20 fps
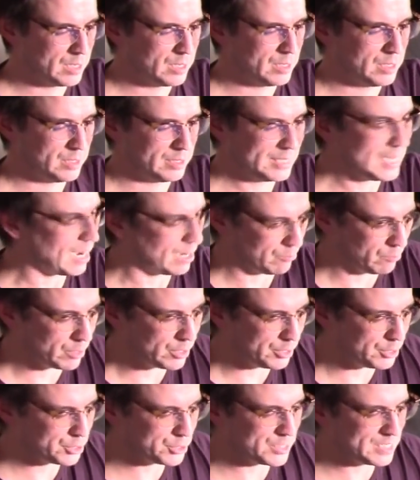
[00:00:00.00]
where
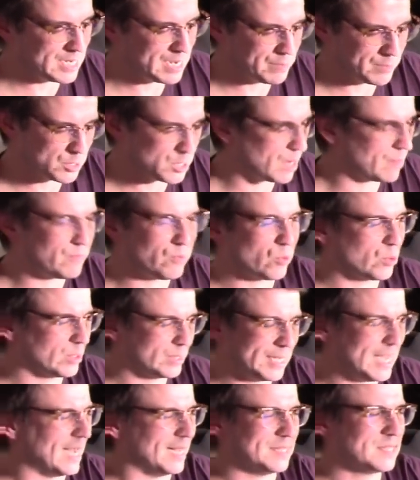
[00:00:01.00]
you just DM the top four.
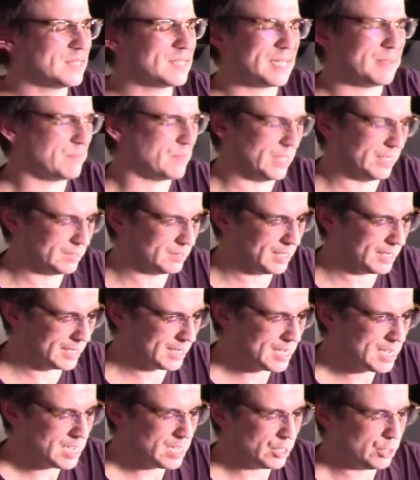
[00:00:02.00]
Yeah, it's the same thing. Like,
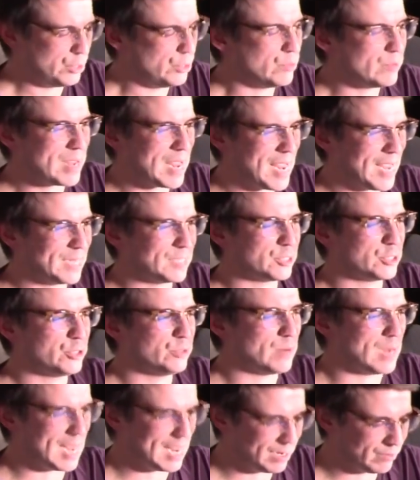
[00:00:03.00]
you can't
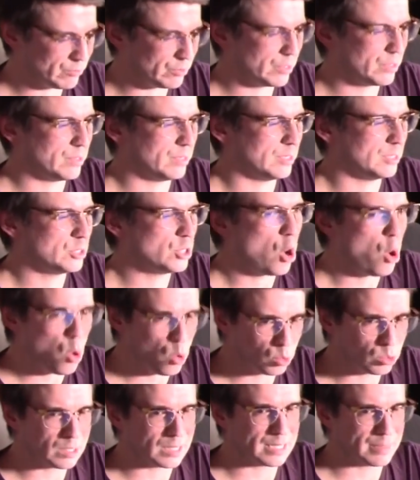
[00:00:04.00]
do everything
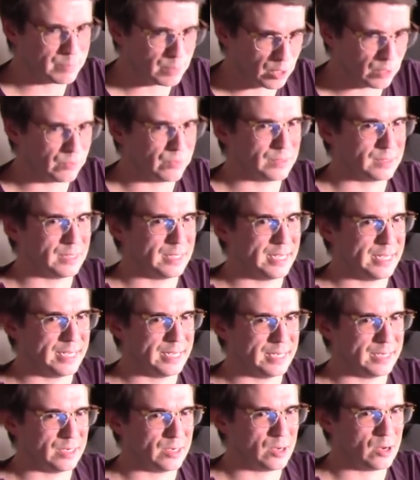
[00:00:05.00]
totally perfectly
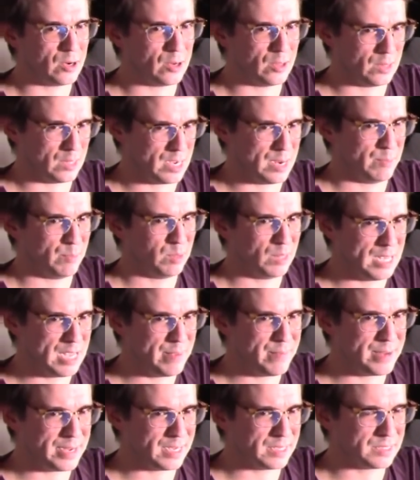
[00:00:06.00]
in online play
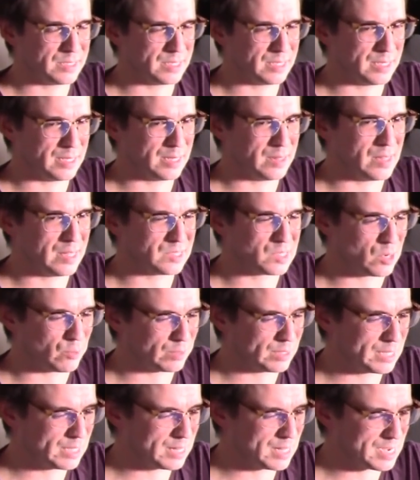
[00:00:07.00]
because that's not
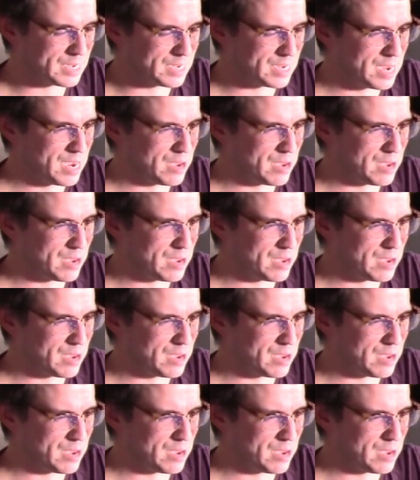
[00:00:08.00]
really like how